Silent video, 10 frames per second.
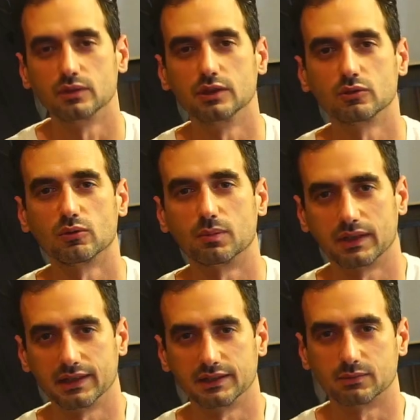into a
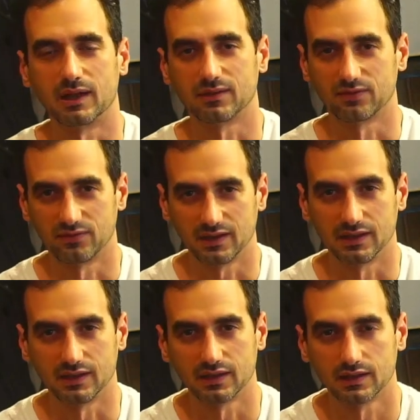place by
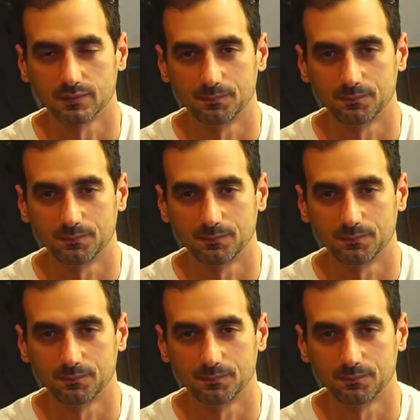faith,